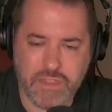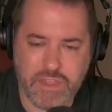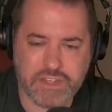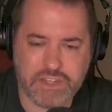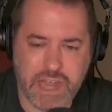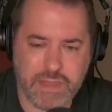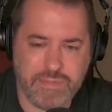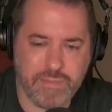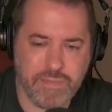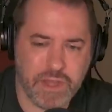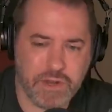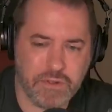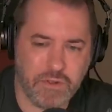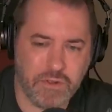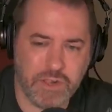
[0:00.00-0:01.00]
They stomp a
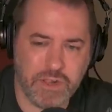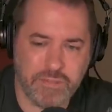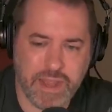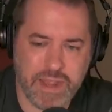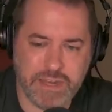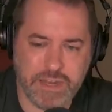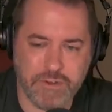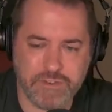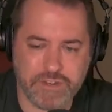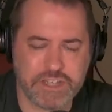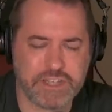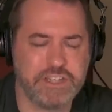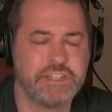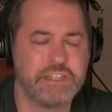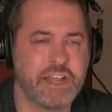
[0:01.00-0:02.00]
mud hole in Bandito for
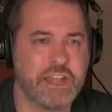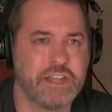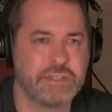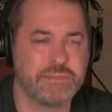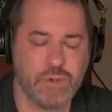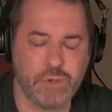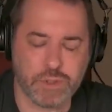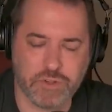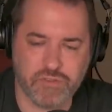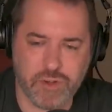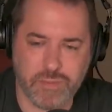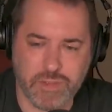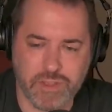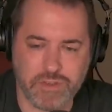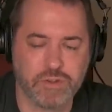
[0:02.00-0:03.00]
sixty seconds and pose over
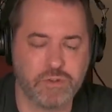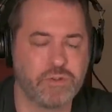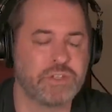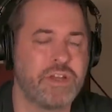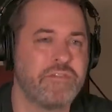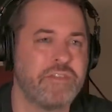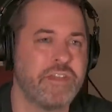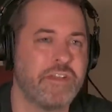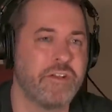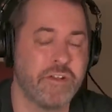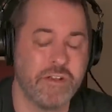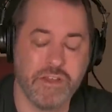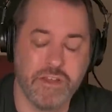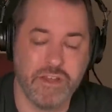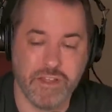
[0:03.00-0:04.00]
him, and the show goes off the air.
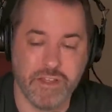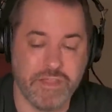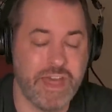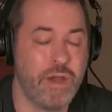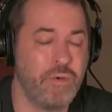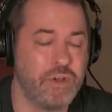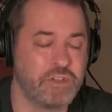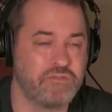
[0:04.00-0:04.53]
Mm-hmm. That was